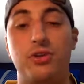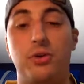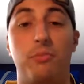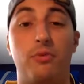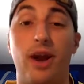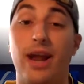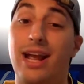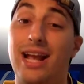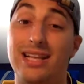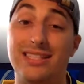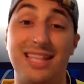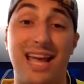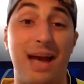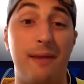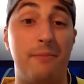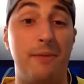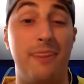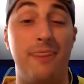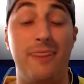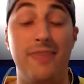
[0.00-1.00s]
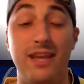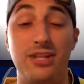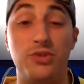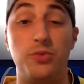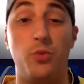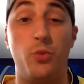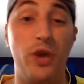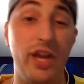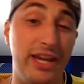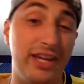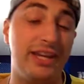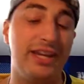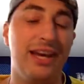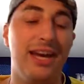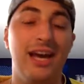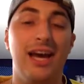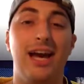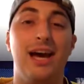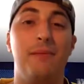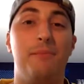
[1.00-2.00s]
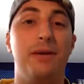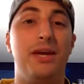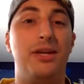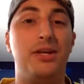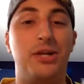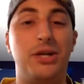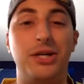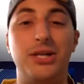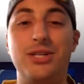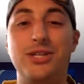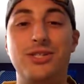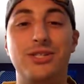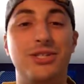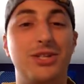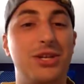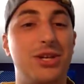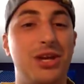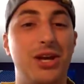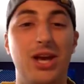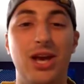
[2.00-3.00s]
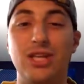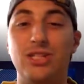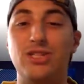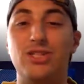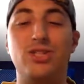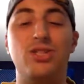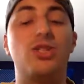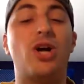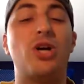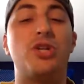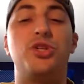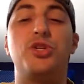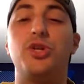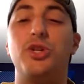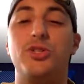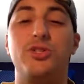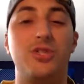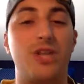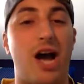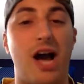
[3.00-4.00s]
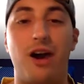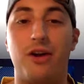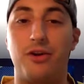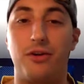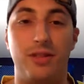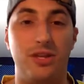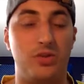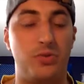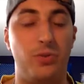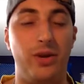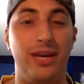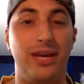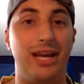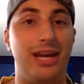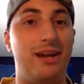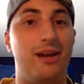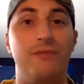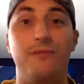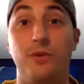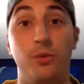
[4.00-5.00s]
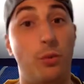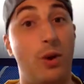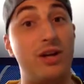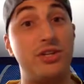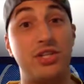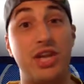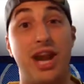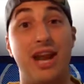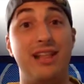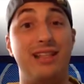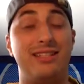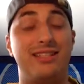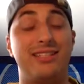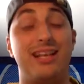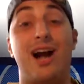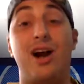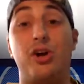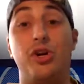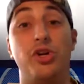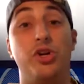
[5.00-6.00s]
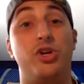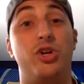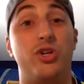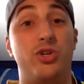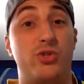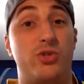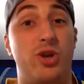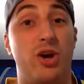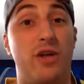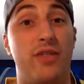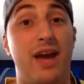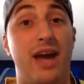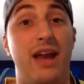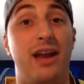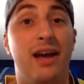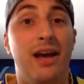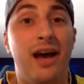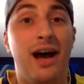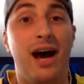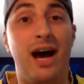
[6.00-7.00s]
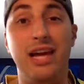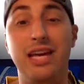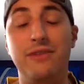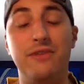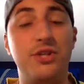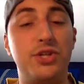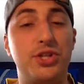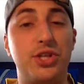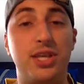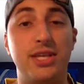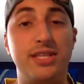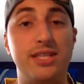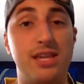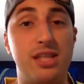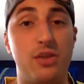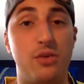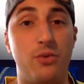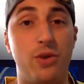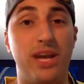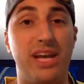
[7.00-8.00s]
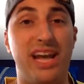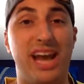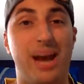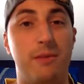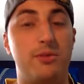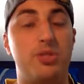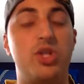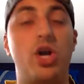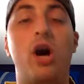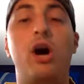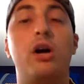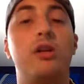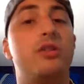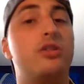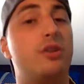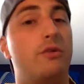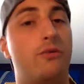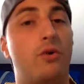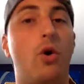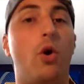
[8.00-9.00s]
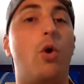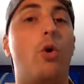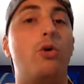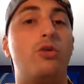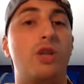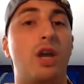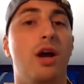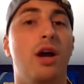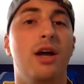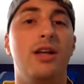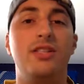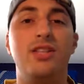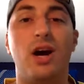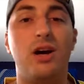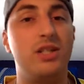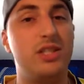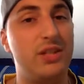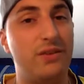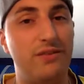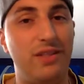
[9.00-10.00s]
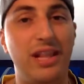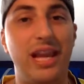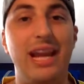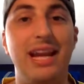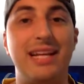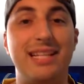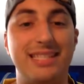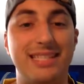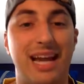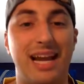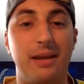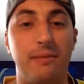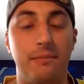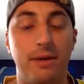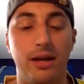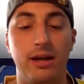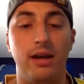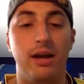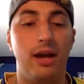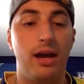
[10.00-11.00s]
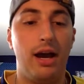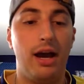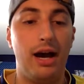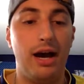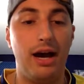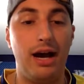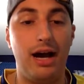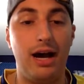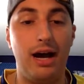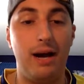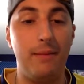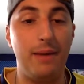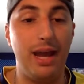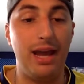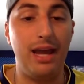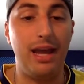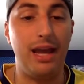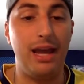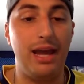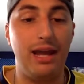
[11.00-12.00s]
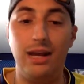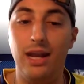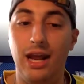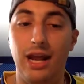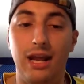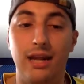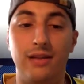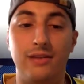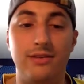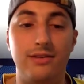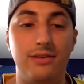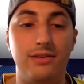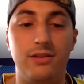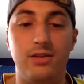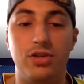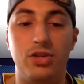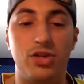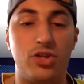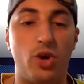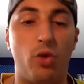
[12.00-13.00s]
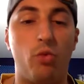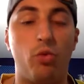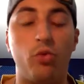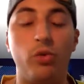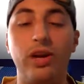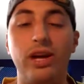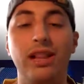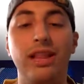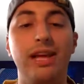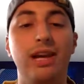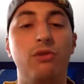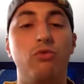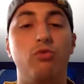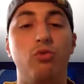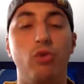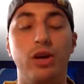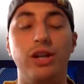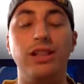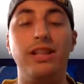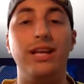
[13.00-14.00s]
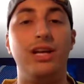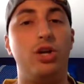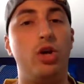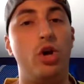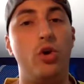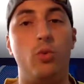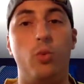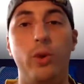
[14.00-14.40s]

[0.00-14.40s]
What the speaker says: break has to happen this week because such good soccer this weekend. And if you watched any of the soccer, you could have saw that. Even just listening to the recaps, tons of goals, tons of late excitement, and just a really, really good